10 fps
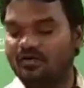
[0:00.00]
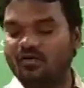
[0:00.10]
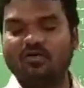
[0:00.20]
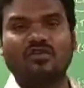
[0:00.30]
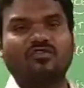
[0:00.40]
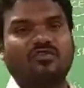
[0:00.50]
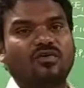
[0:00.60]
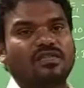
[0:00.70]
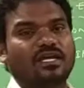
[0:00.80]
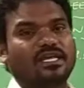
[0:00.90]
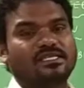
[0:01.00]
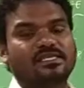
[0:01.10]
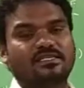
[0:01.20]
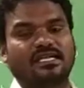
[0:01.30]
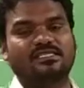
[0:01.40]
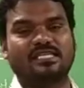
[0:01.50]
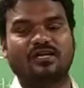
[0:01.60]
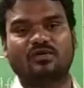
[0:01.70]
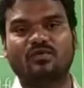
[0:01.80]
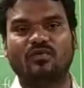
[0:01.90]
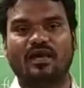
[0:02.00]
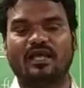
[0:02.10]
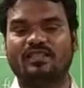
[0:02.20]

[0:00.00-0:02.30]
overflow, that's set to 1,